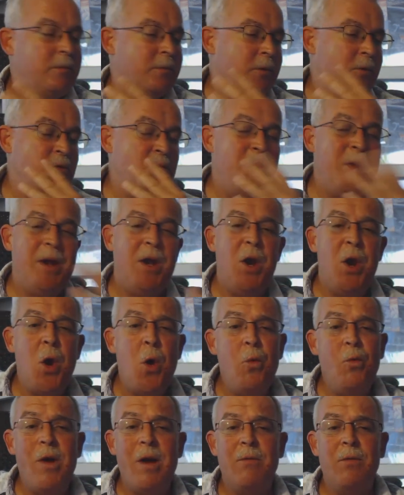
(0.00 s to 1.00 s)
There's been
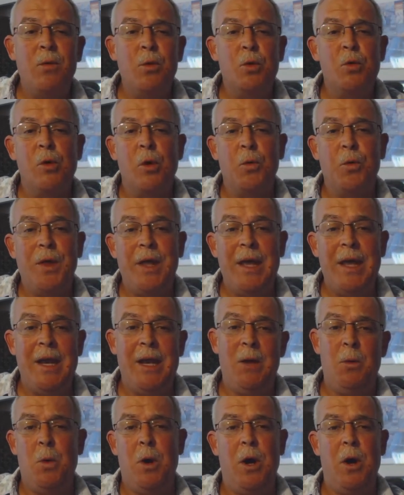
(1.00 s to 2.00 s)
no revenue growth
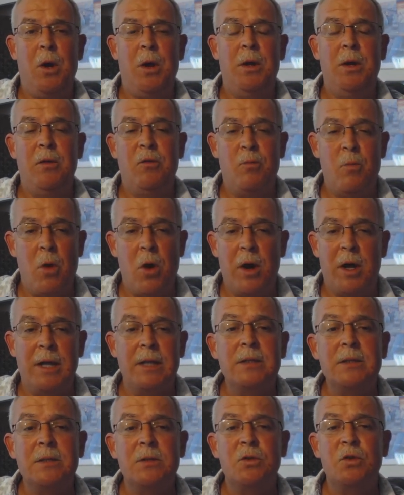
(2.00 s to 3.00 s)
anywhere in this
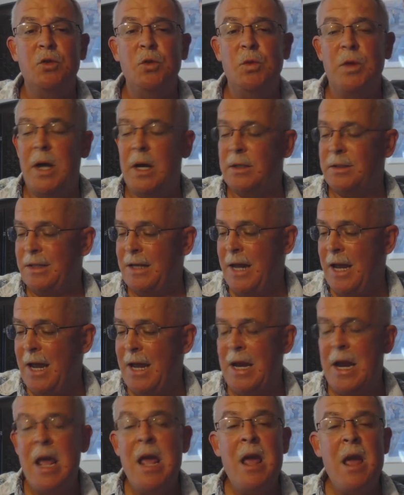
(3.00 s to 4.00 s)
market since
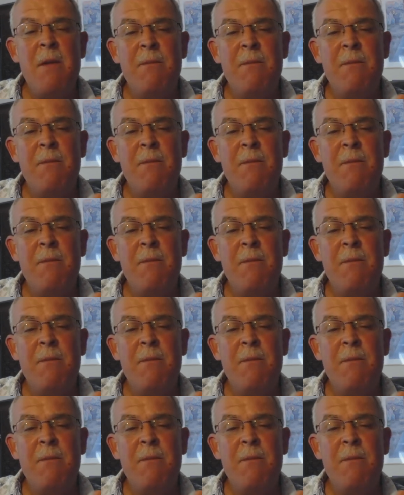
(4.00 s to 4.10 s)
2008.